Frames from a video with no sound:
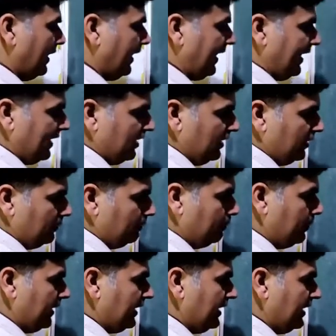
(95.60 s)
angle
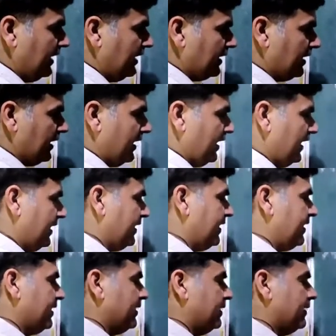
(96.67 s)

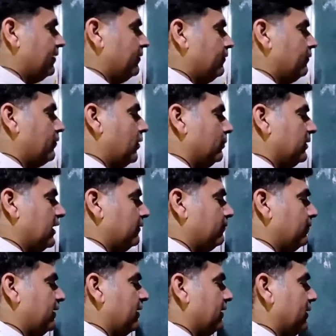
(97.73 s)
BAD from the
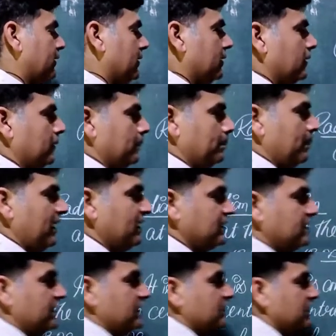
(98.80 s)
figure
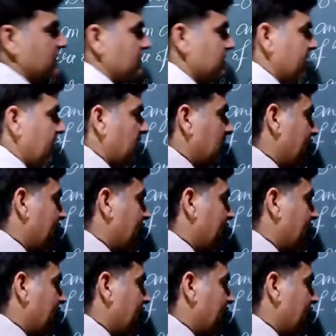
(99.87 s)
means this is a straight